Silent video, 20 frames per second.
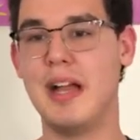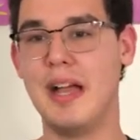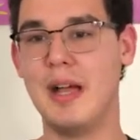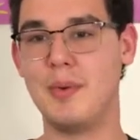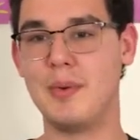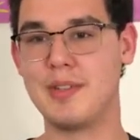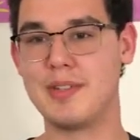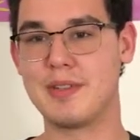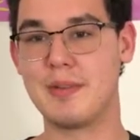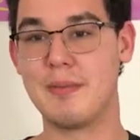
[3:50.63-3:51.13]
I
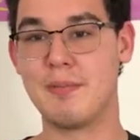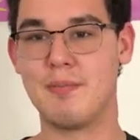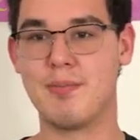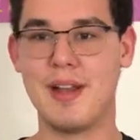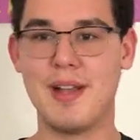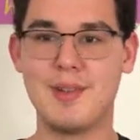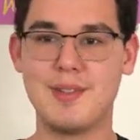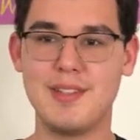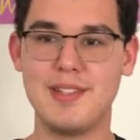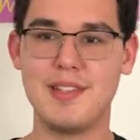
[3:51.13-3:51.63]
was
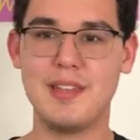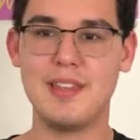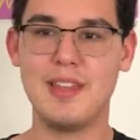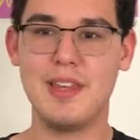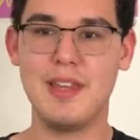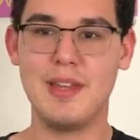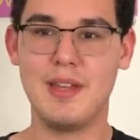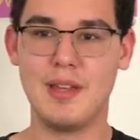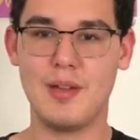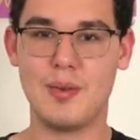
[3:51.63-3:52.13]
browsing
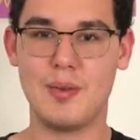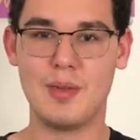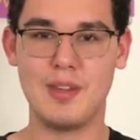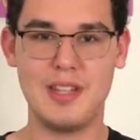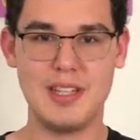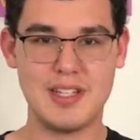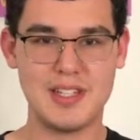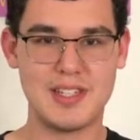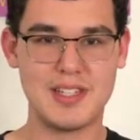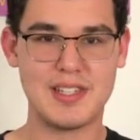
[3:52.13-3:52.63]
the
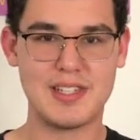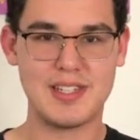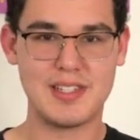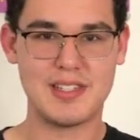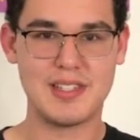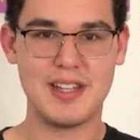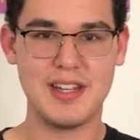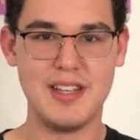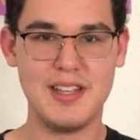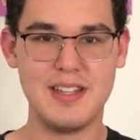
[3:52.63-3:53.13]
religious
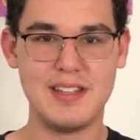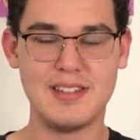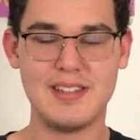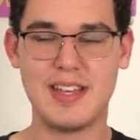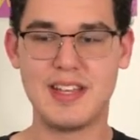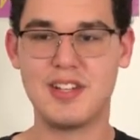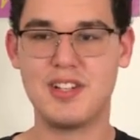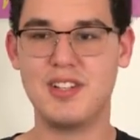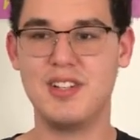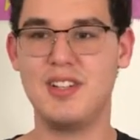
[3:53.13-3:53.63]
studies
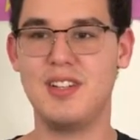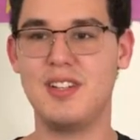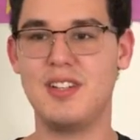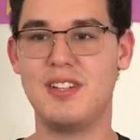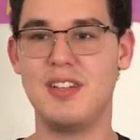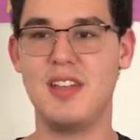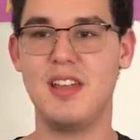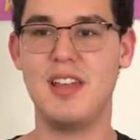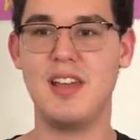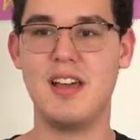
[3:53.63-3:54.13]

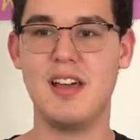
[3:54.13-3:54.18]
section.